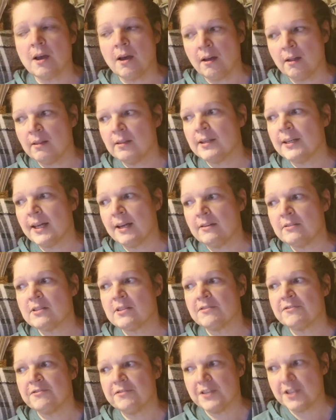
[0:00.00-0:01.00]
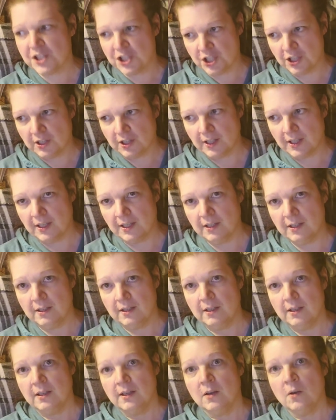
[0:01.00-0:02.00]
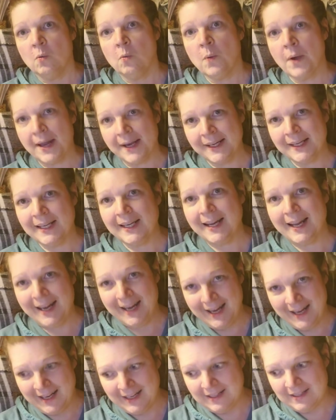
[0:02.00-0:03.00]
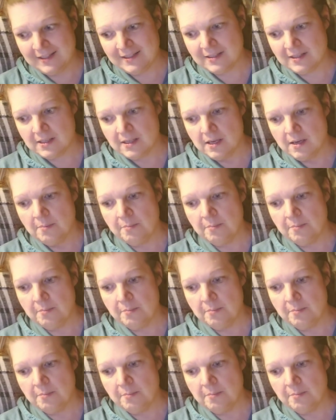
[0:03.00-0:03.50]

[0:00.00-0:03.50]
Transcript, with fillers: I'll announce officially when it ends.